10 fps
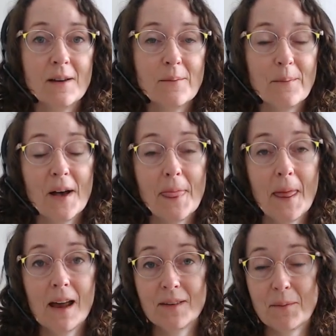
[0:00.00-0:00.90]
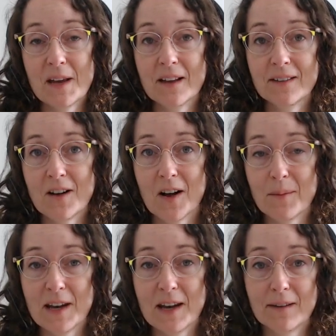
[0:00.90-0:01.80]
But they have something else in
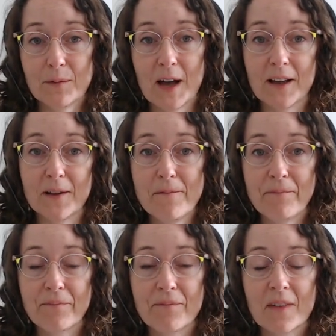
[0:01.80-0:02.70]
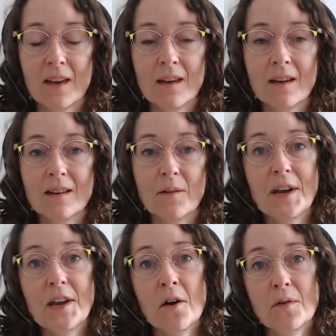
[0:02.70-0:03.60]
common as well. And we
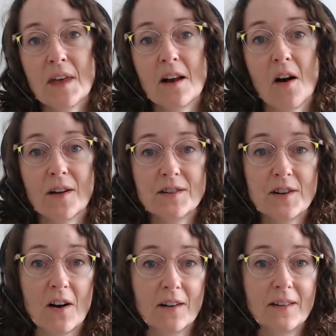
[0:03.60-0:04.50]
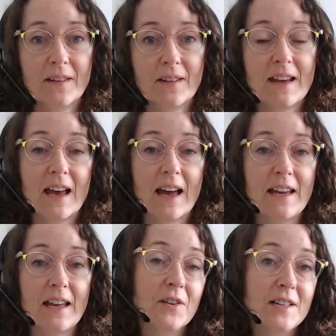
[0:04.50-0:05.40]
know that all dogs can get
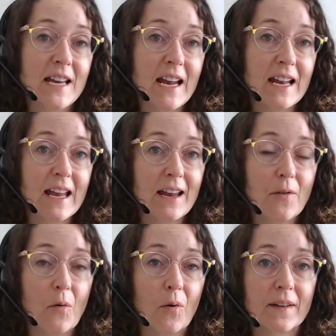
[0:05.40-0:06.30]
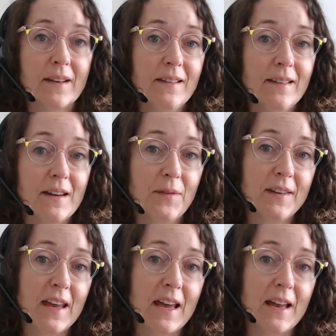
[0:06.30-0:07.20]
irritated or sensitive
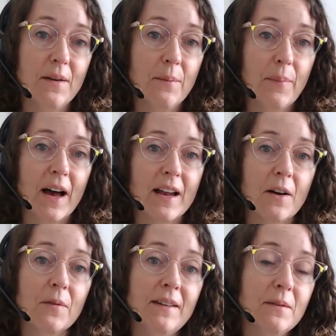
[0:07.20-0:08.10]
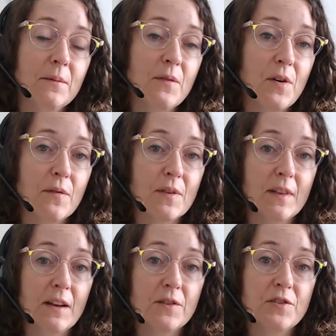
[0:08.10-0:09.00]
skin, but a recent review of the
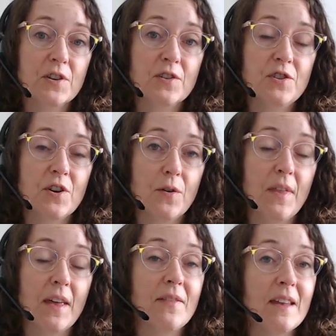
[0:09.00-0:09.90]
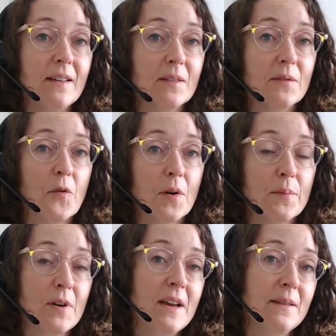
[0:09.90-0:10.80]
literature showed that these 4
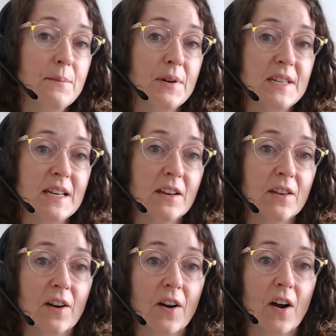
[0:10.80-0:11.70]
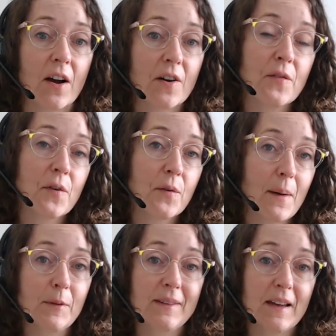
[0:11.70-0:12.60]
breeds in particular are
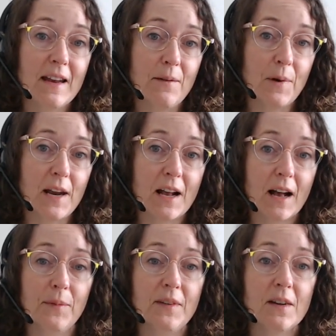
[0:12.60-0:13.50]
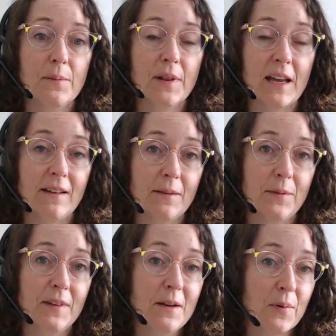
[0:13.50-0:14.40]
overrepresented when it comes to complaints of
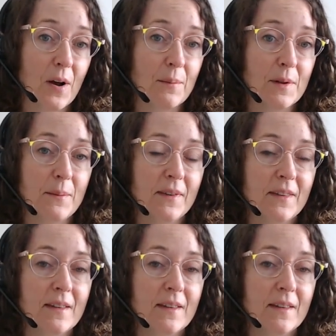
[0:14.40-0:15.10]
skin problems.